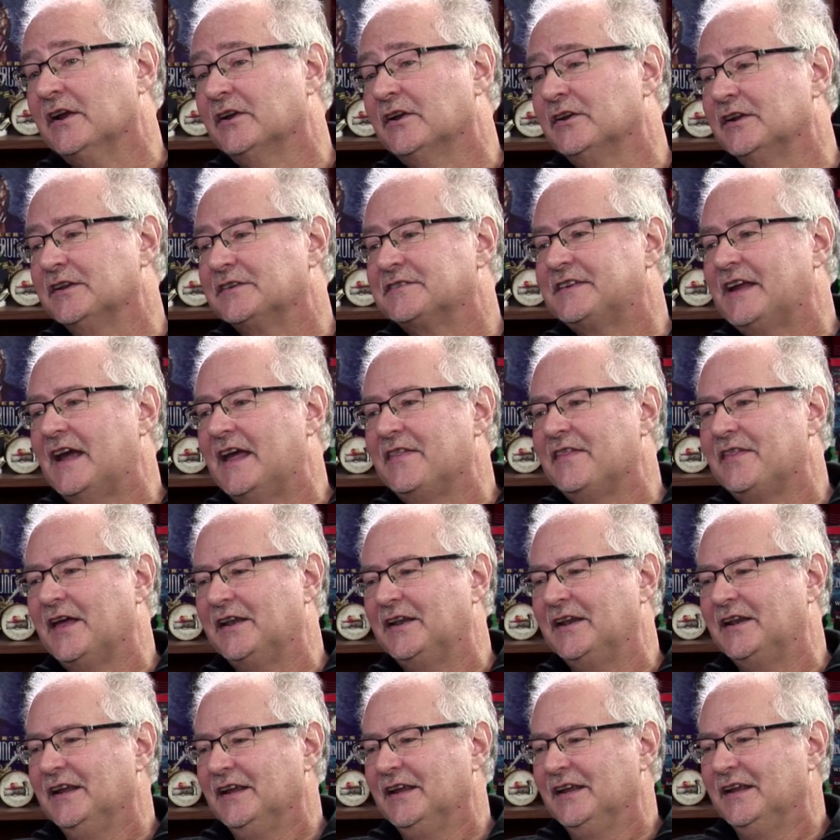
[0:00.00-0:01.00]
not going to say
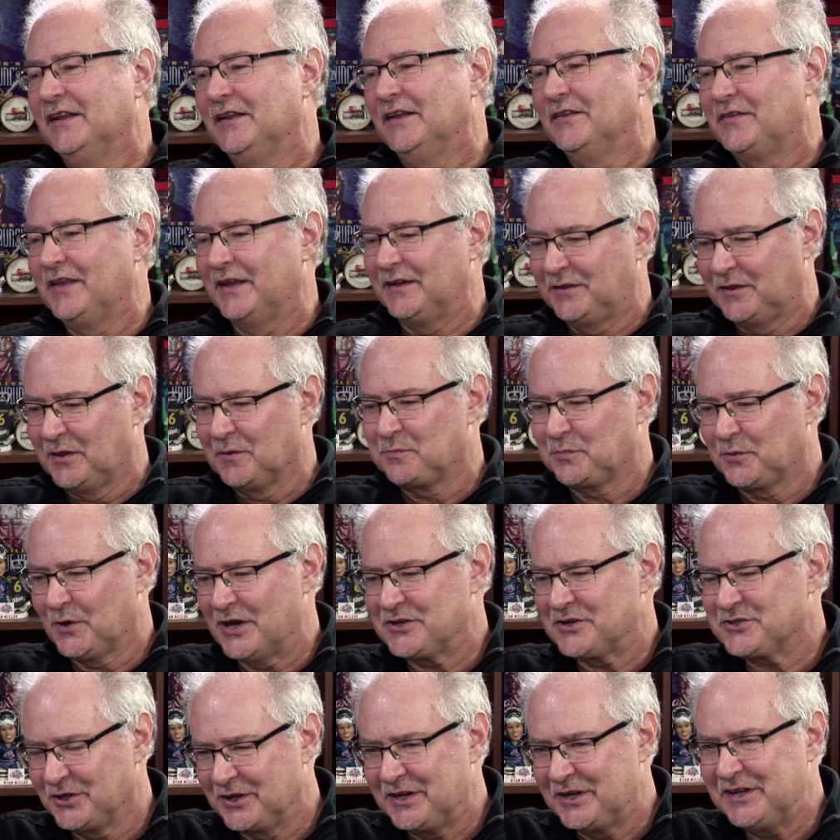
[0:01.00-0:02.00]
that the
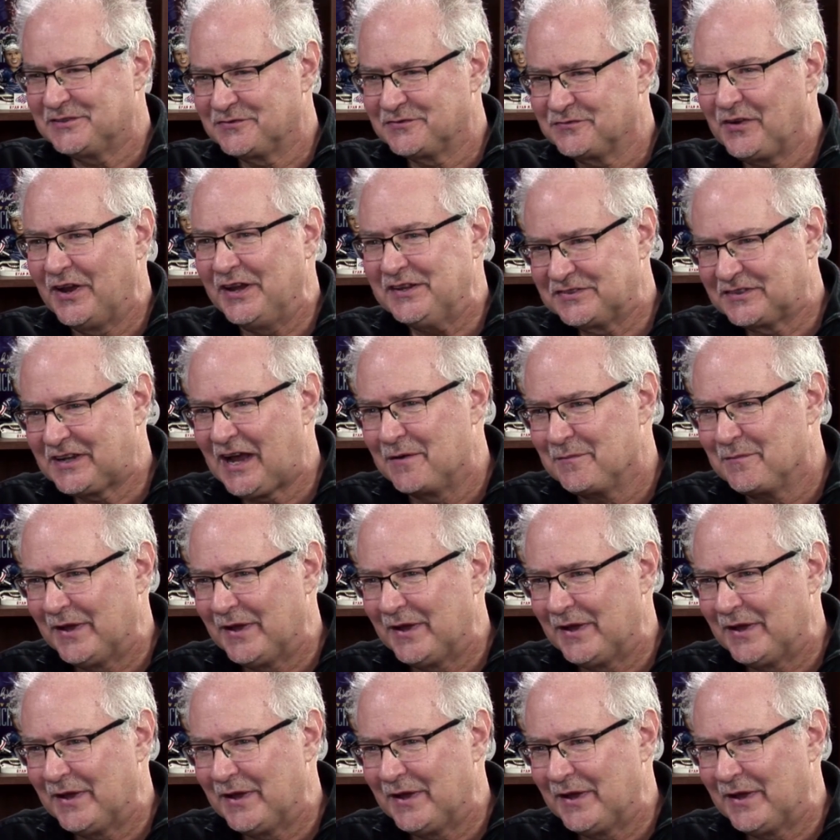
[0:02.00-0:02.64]
pressure he's faced